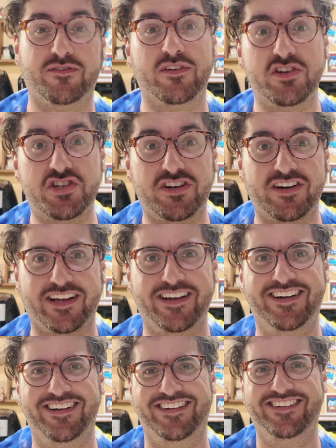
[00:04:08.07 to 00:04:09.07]
for the journey.
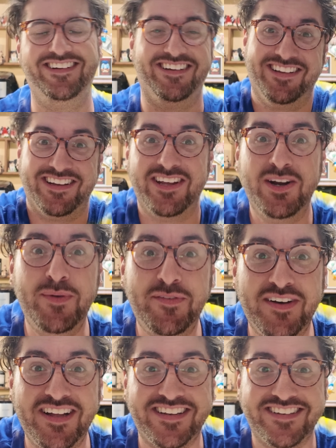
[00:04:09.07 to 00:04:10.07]
It'll be
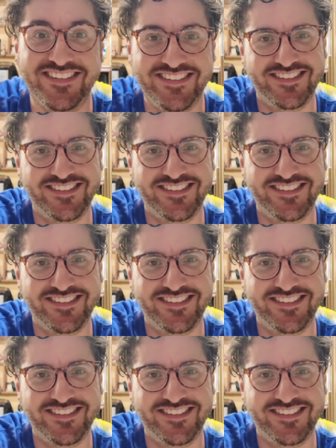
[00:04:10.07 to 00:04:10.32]
fun.